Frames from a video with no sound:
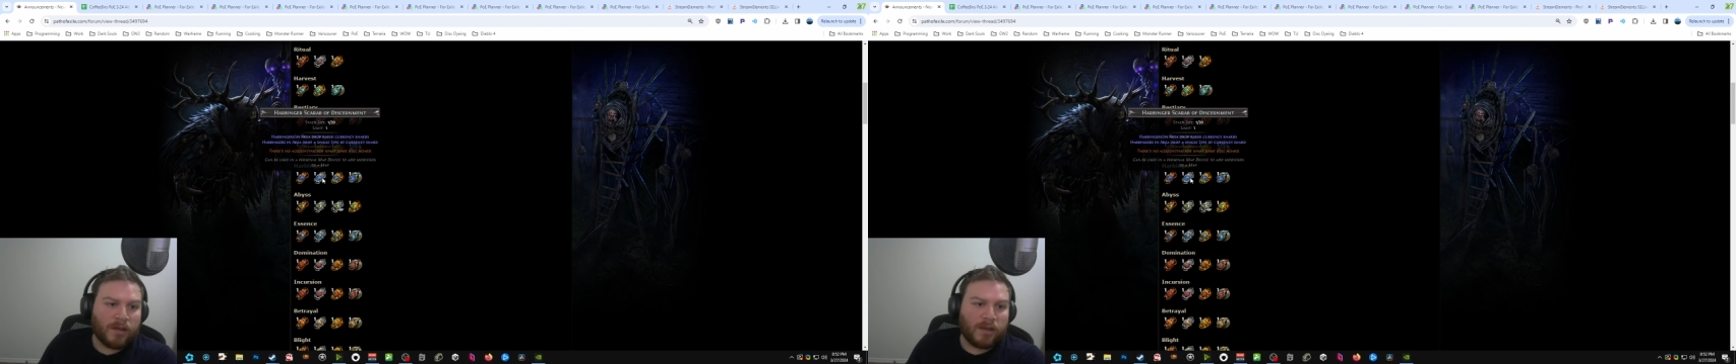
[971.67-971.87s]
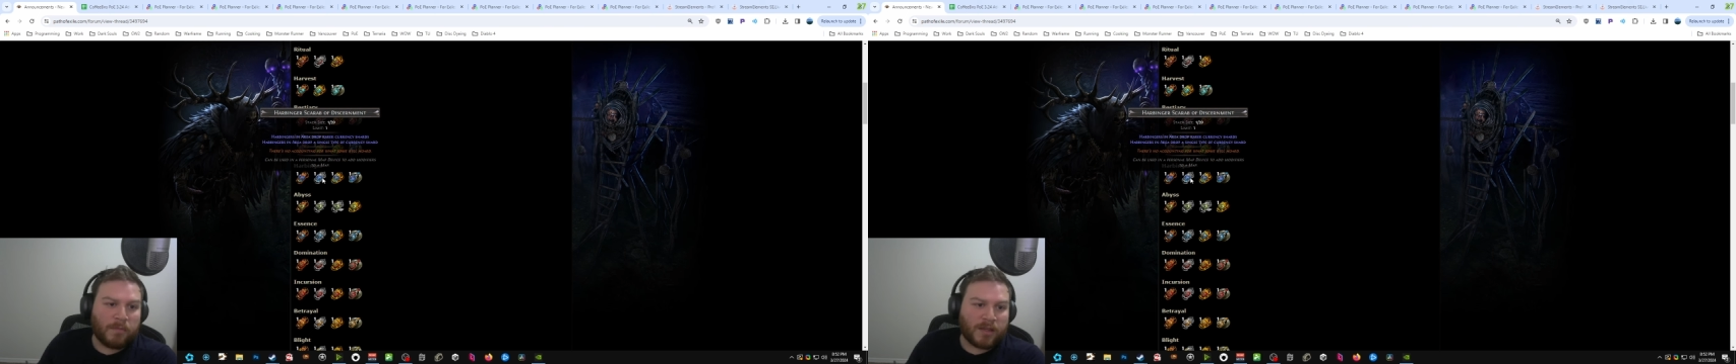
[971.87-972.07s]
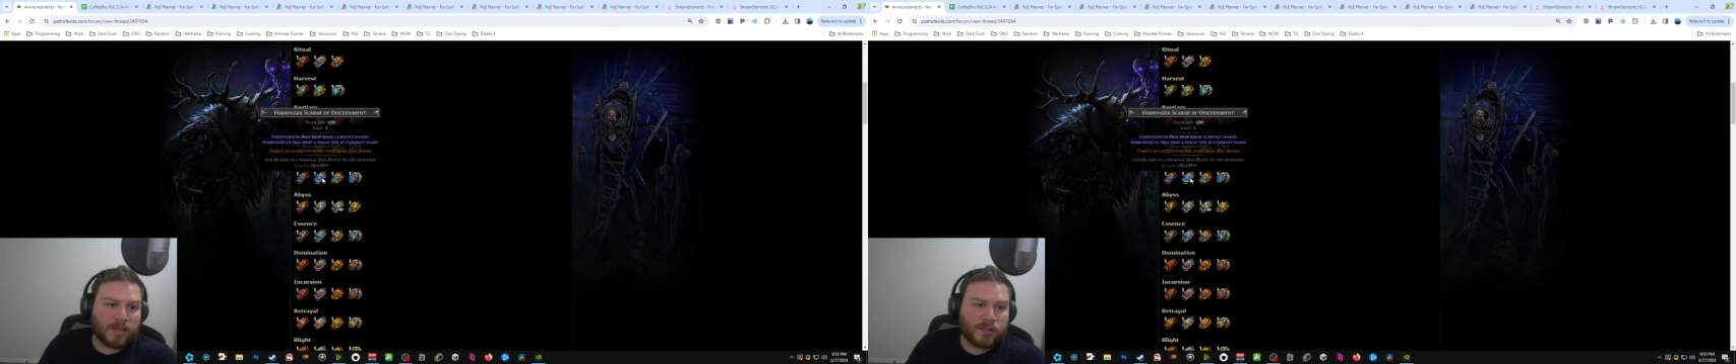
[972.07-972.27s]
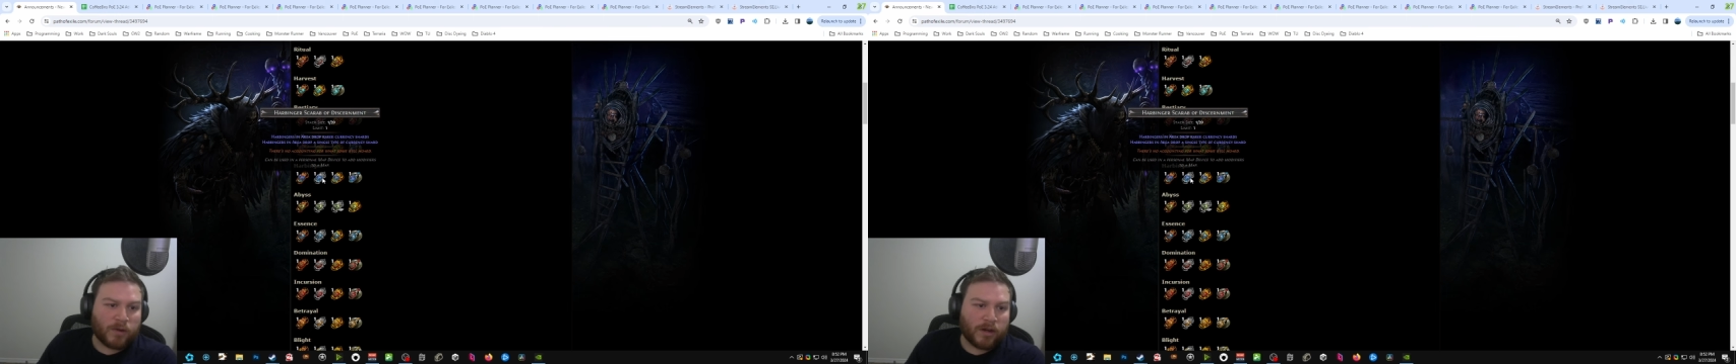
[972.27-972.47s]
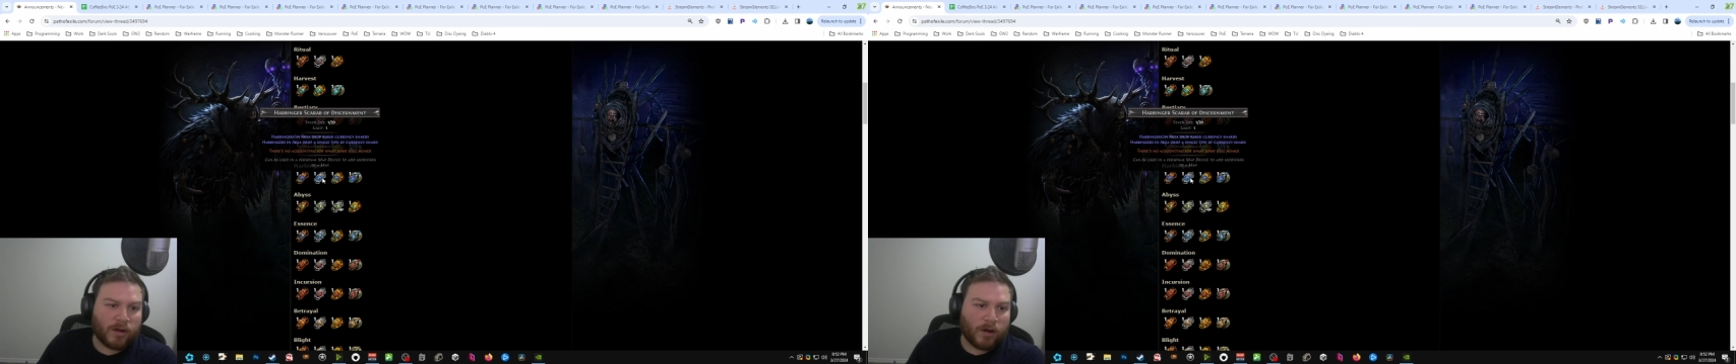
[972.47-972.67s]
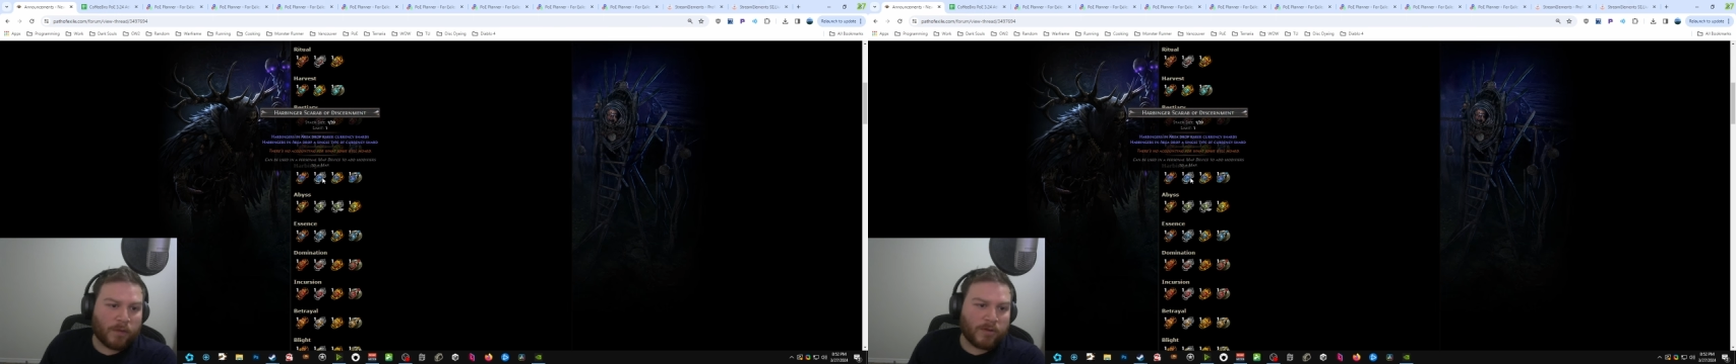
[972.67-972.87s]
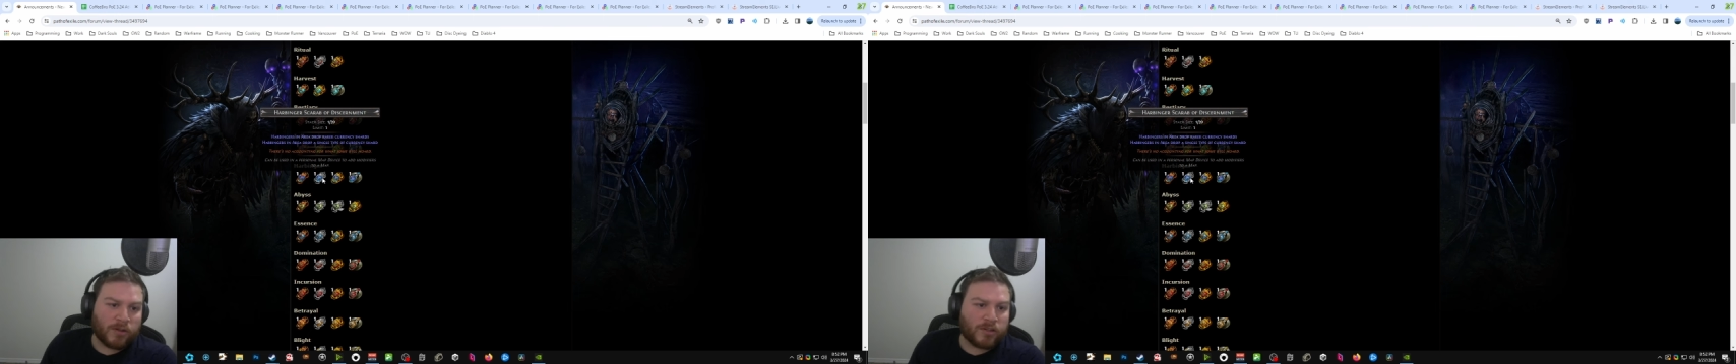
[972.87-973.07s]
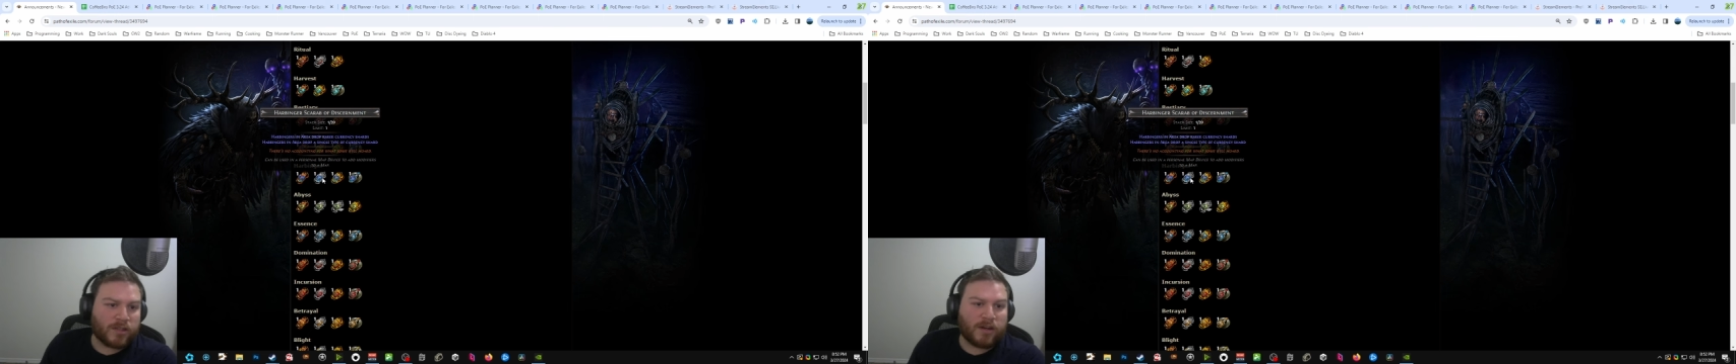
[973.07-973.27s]
it makes it to where your
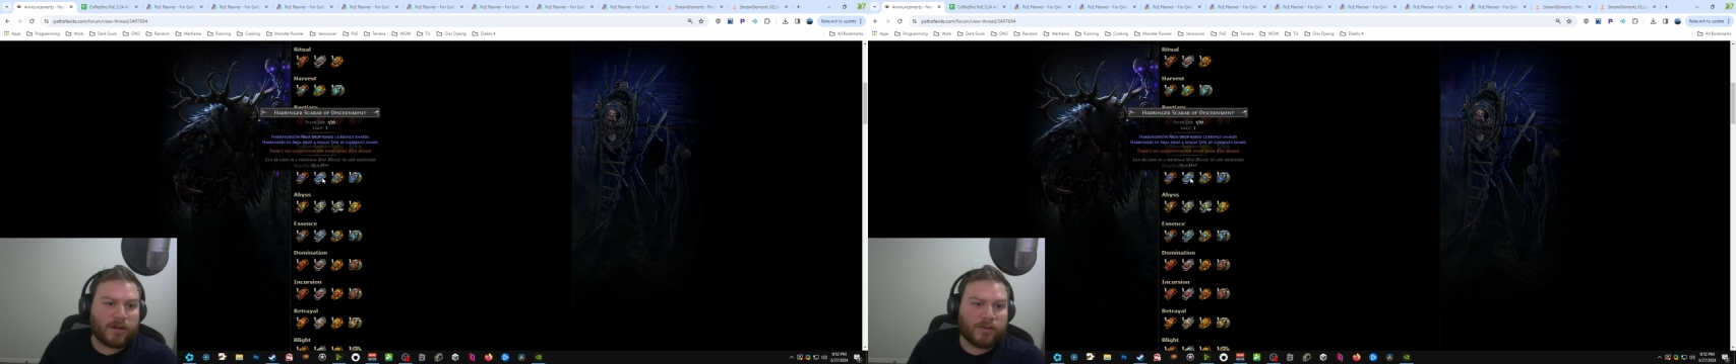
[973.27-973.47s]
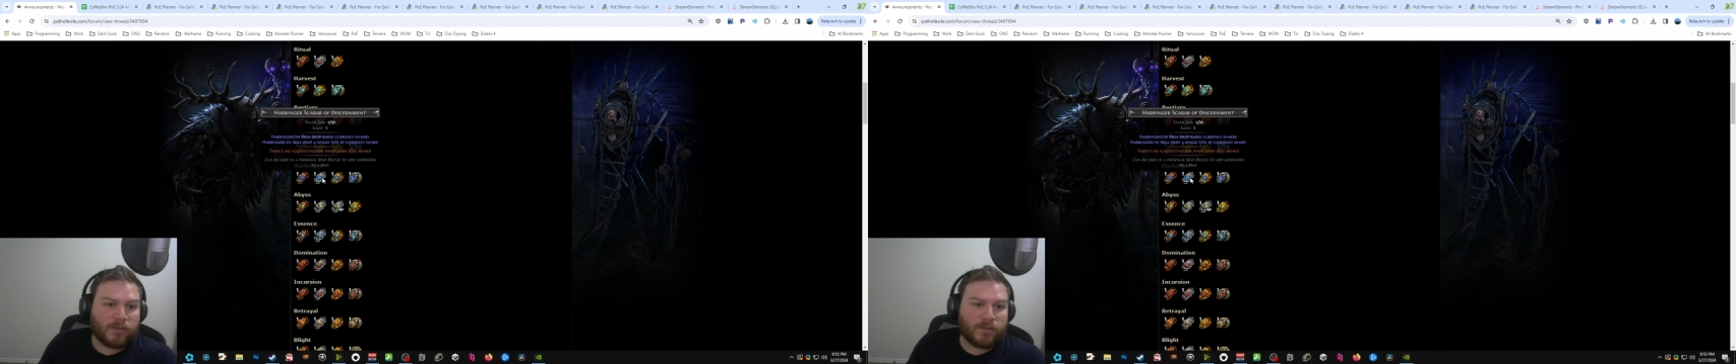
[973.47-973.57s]
Harbingers in area